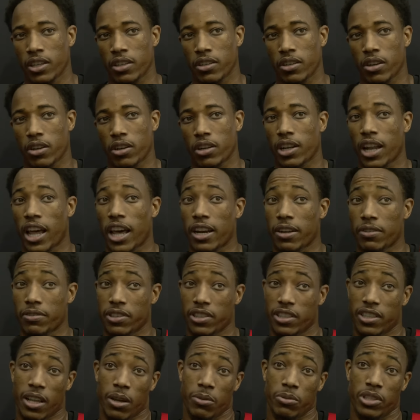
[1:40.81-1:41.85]
you know, a lot of
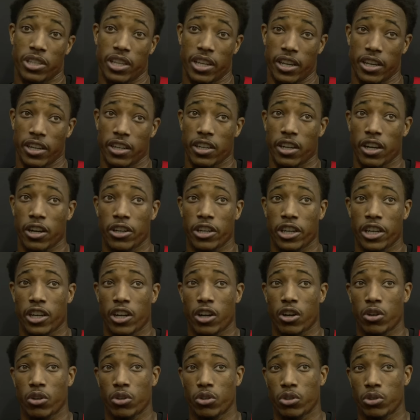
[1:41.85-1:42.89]
us that was here learning a
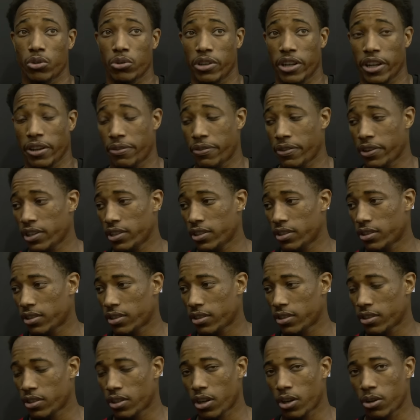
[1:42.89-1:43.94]
whole new defense.
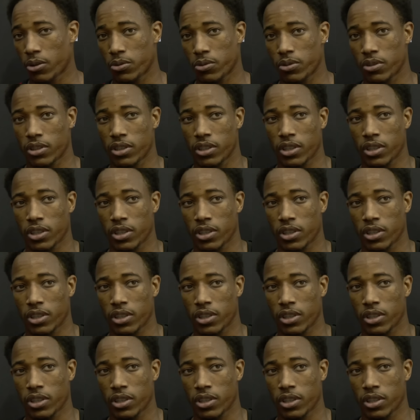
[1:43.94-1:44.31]
You know,